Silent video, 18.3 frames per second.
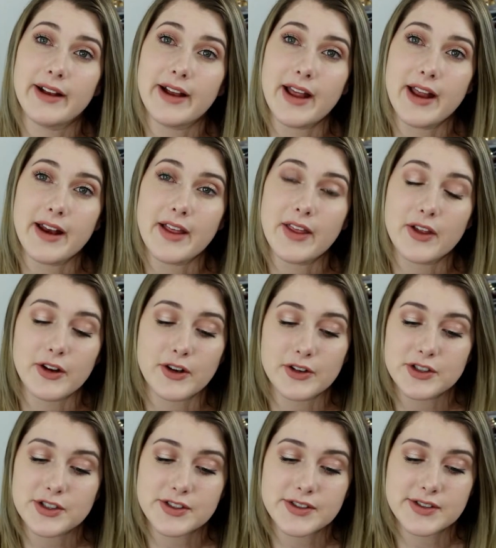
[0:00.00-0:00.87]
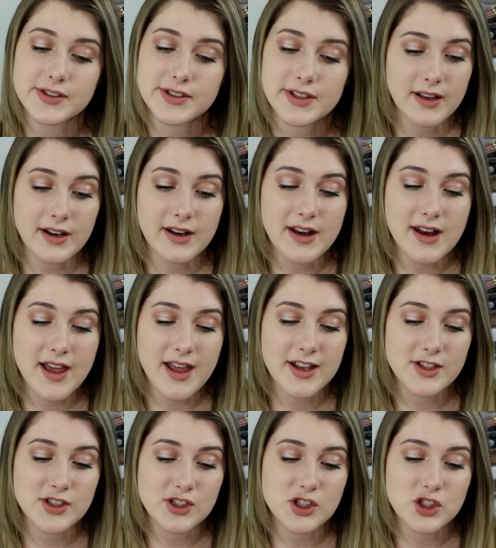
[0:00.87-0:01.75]
another just
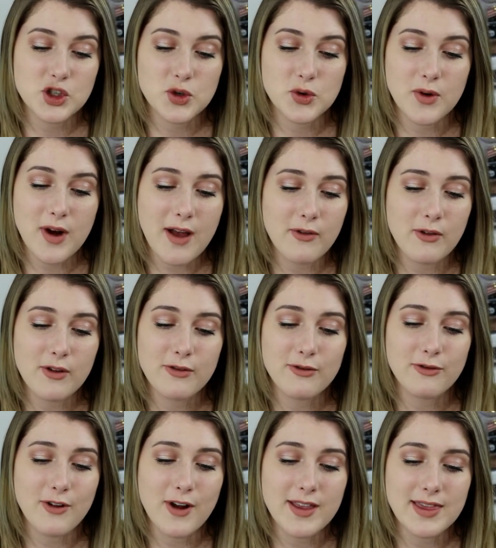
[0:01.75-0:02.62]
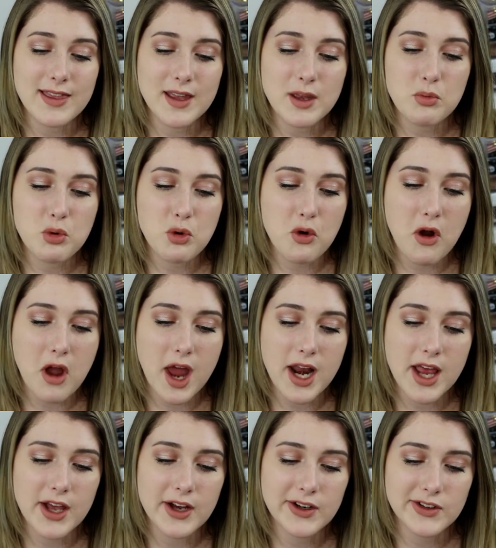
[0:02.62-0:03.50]
nice travel friendly
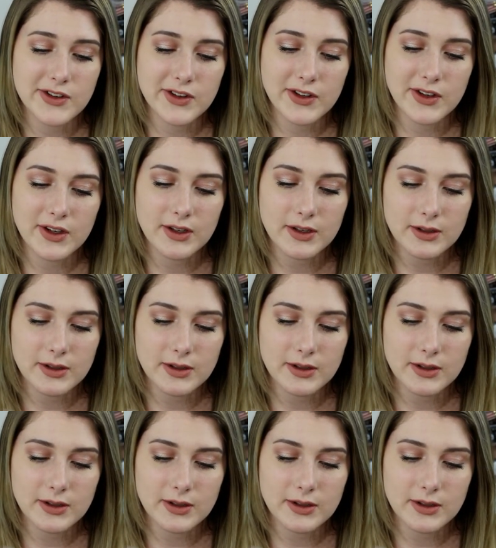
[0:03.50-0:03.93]
product.